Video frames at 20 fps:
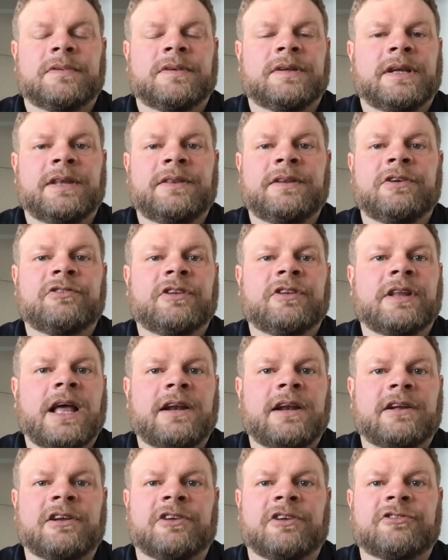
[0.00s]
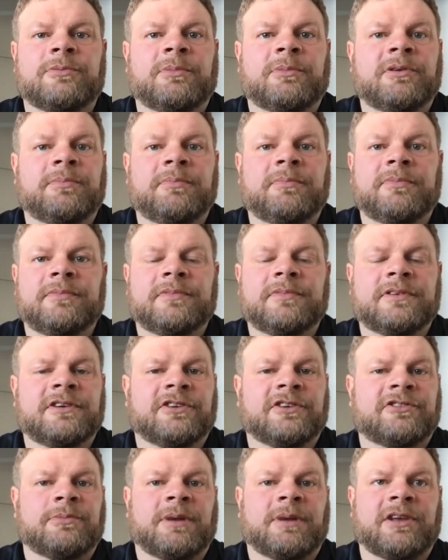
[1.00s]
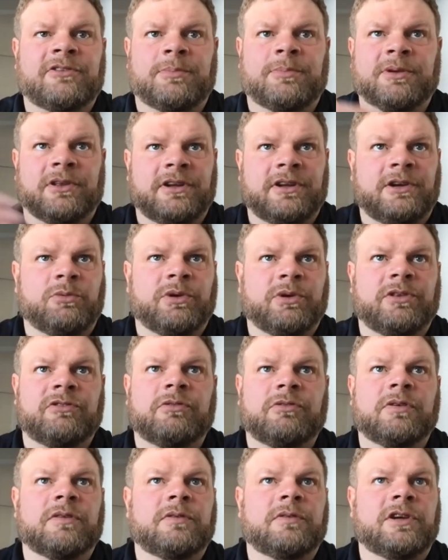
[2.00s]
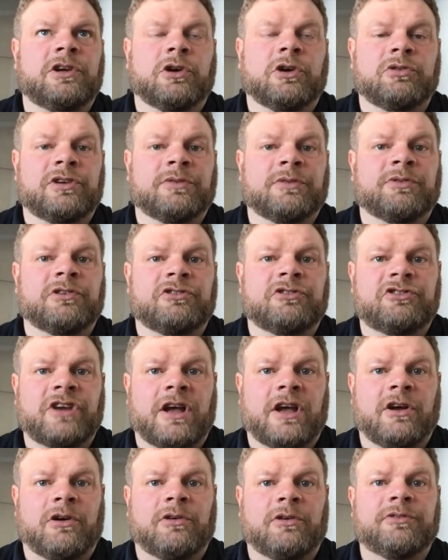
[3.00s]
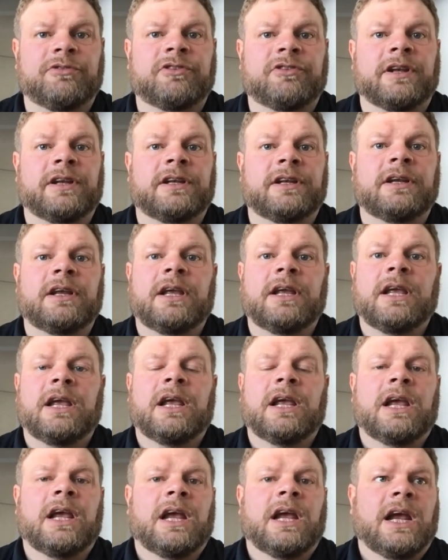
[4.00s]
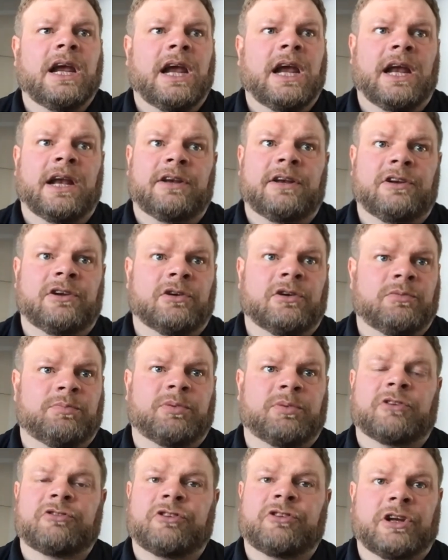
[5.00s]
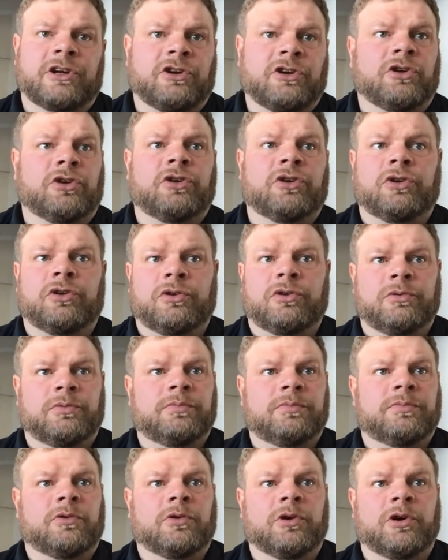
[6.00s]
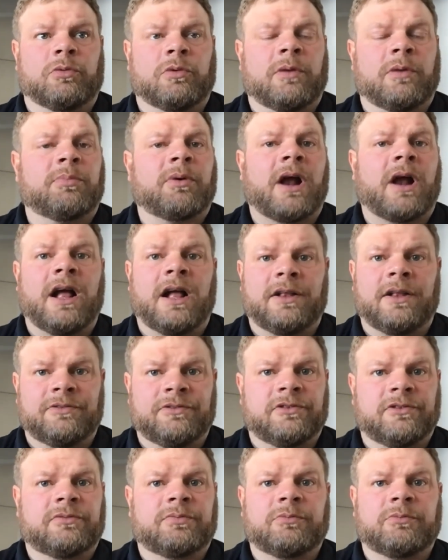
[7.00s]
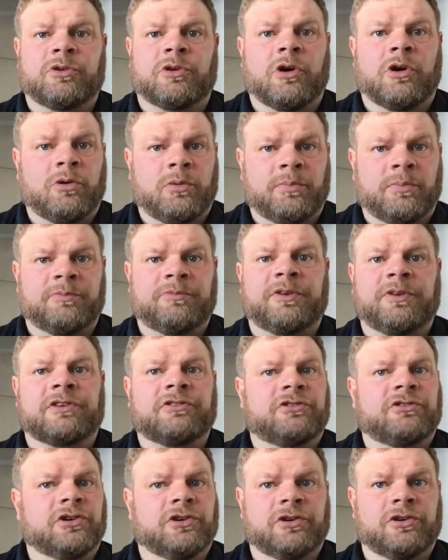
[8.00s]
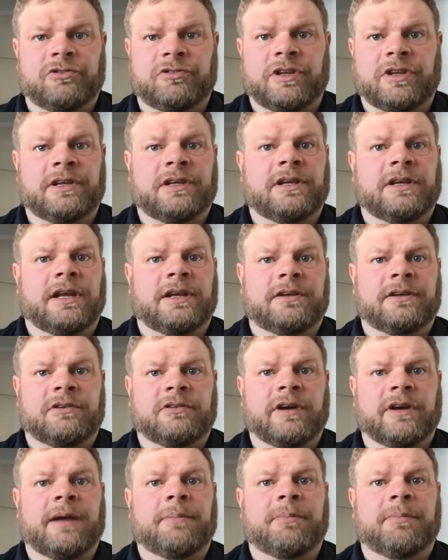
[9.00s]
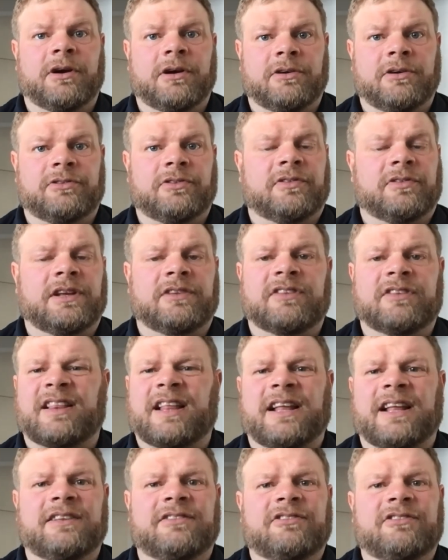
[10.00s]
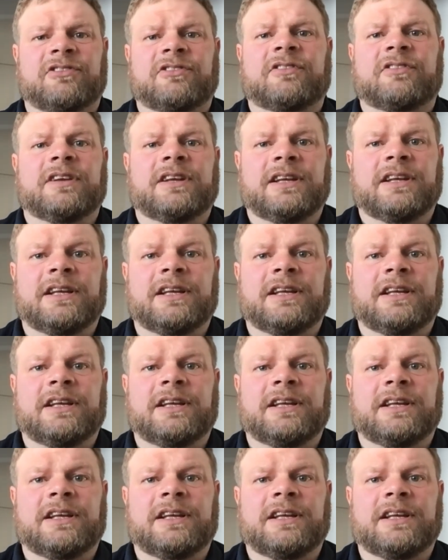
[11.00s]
and there's a lot of customizability with, different shelves and brushed nickel, oil rub bronze, chrome fixtures and grab bars and things like that. It's just,